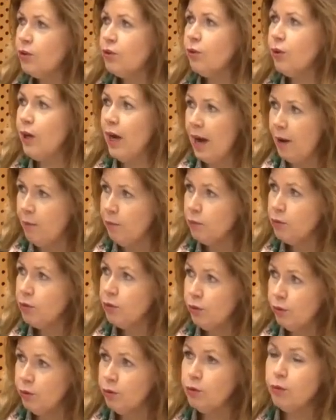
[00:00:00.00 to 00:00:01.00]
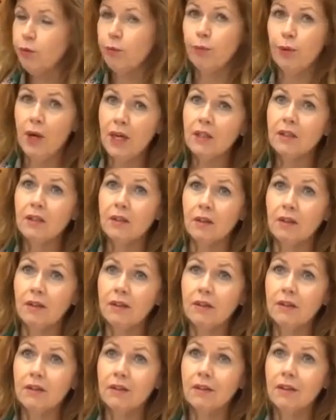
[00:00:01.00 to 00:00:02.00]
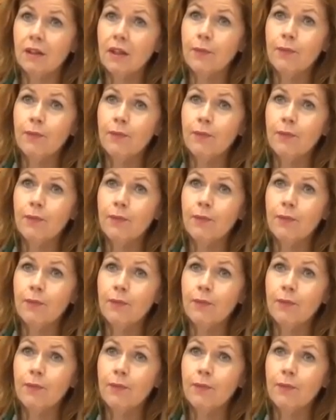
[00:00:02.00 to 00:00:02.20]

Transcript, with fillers: to come to, to brussels